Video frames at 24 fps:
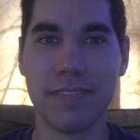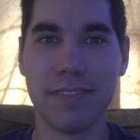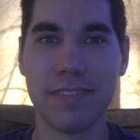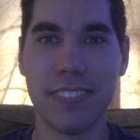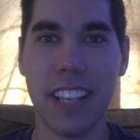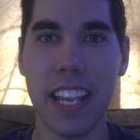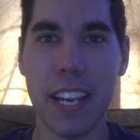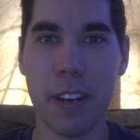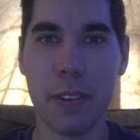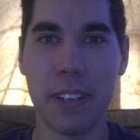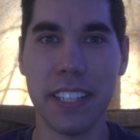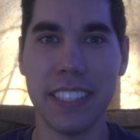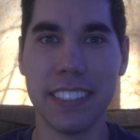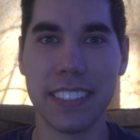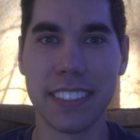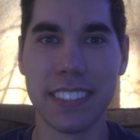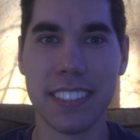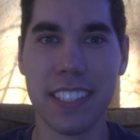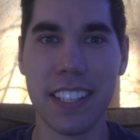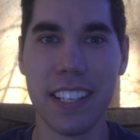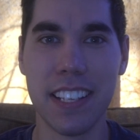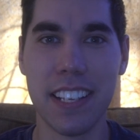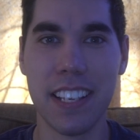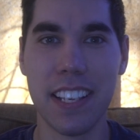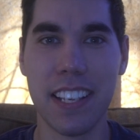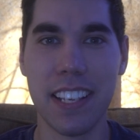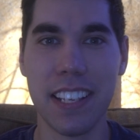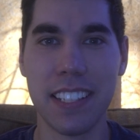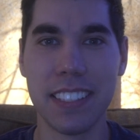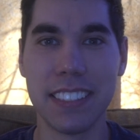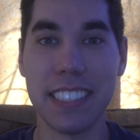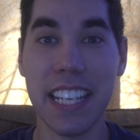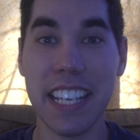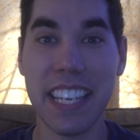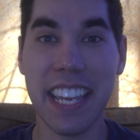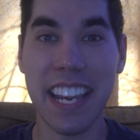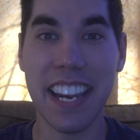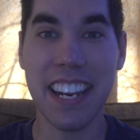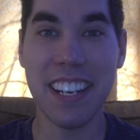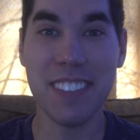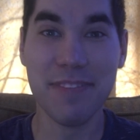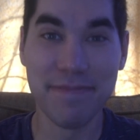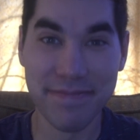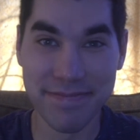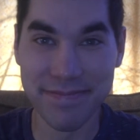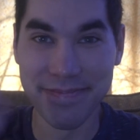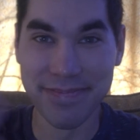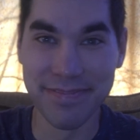Anyways, take care,
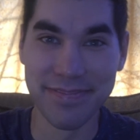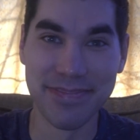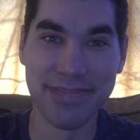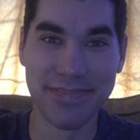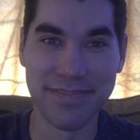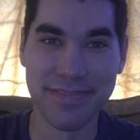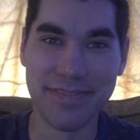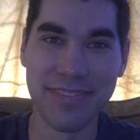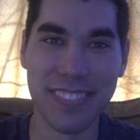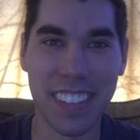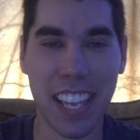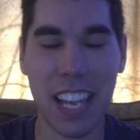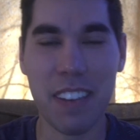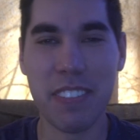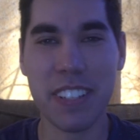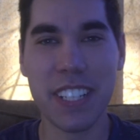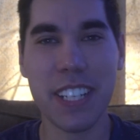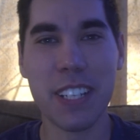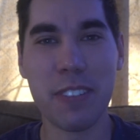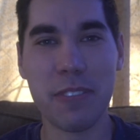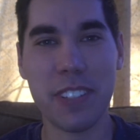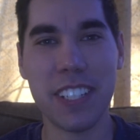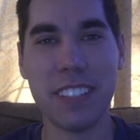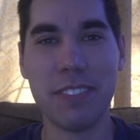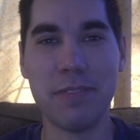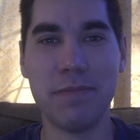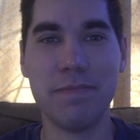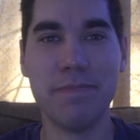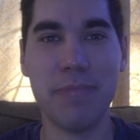have a good one.